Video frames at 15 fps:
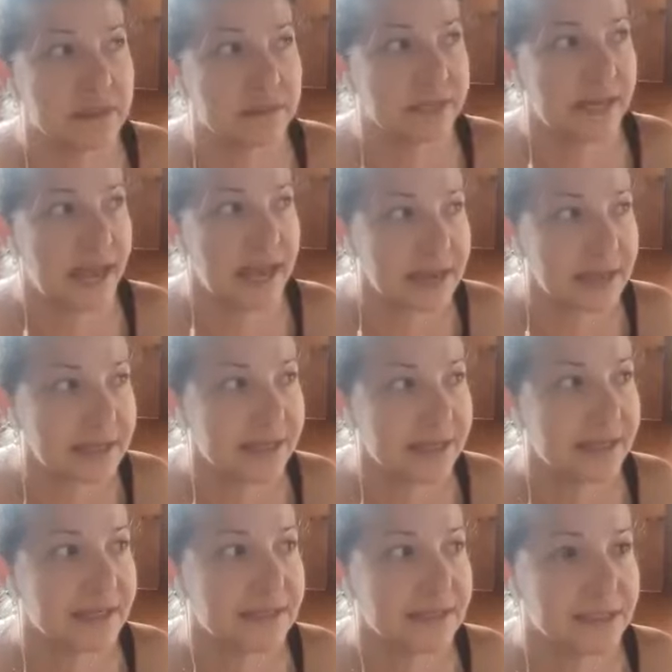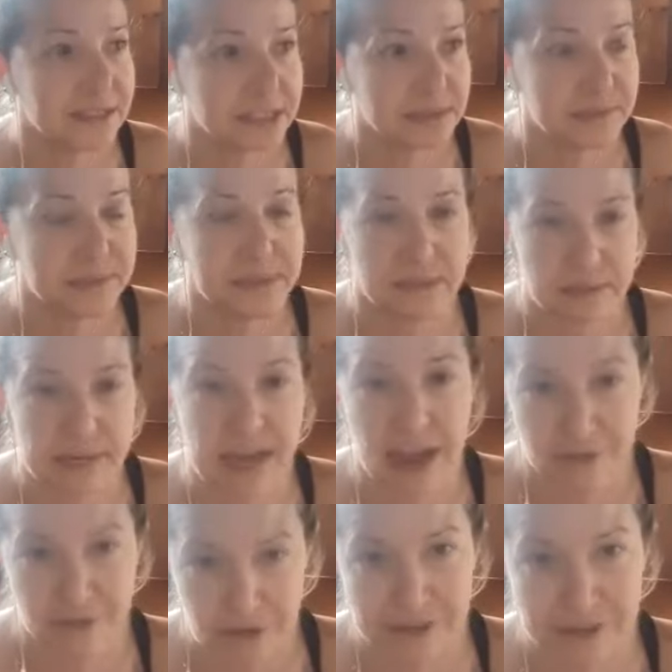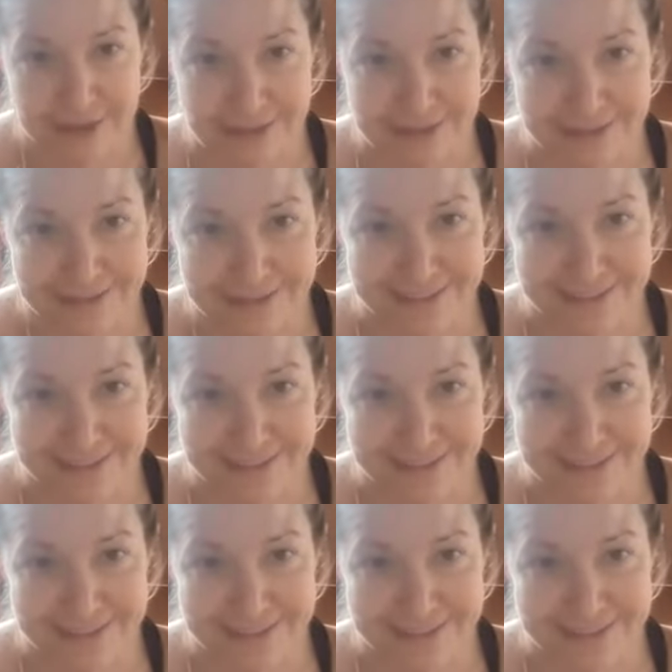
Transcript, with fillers: doing anything. It's that she was doing everything.